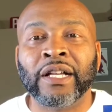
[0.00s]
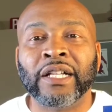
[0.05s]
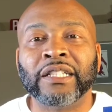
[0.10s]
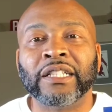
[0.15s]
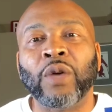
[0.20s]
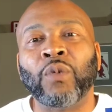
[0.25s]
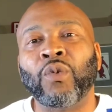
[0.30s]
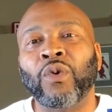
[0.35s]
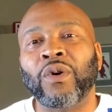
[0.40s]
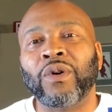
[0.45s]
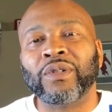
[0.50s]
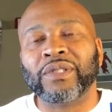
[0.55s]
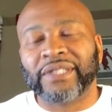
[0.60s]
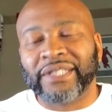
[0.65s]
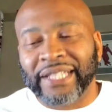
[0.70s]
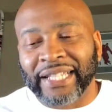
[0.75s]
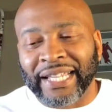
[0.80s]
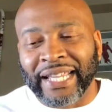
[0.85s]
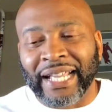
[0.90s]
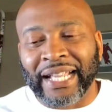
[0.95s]
that want to
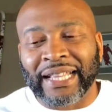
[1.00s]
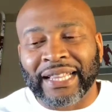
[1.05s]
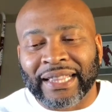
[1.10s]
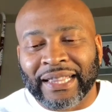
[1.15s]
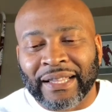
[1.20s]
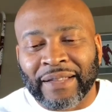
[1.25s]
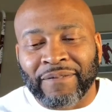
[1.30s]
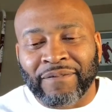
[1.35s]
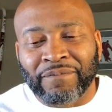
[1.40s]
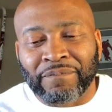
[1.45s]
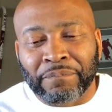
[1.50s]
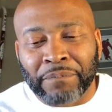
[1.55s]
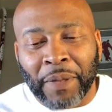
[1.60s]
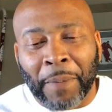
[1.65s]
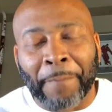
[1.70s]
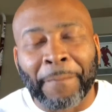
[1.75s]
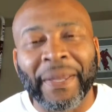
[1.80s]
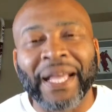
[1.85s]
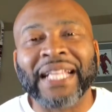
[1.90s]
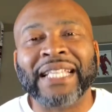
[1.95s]
get the
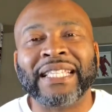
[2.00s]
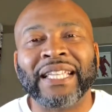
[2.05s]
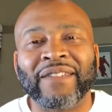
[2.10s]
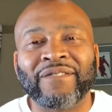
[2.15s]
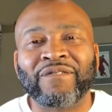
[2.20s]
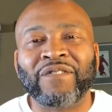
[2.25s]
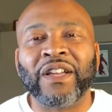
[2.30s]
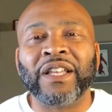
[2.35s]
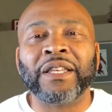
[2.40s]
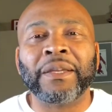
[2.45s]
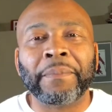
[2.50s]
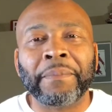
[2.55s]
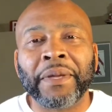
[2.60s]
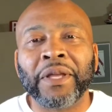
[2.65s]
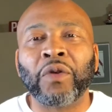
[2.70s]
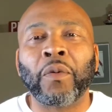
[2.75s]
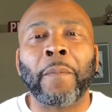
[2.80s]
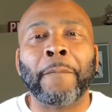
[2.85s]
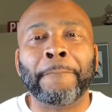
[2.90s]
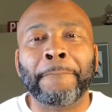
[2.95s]
basic
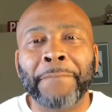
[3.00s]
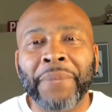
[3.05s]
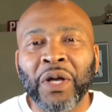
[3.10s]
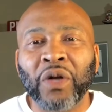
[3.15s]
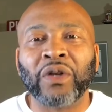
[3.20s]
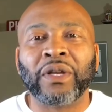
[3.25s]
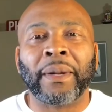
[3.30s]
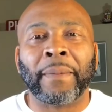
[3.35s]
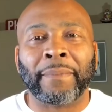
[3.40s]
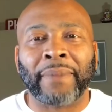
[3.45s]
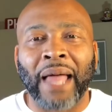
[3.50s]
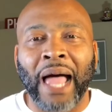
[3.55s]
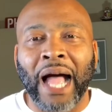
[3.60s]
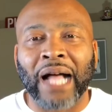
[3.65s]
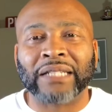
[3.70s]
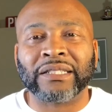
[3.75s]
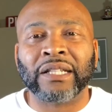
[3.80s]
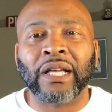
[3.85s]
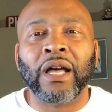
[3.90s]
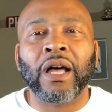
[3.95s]
fundamental building
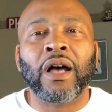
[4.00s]
blocks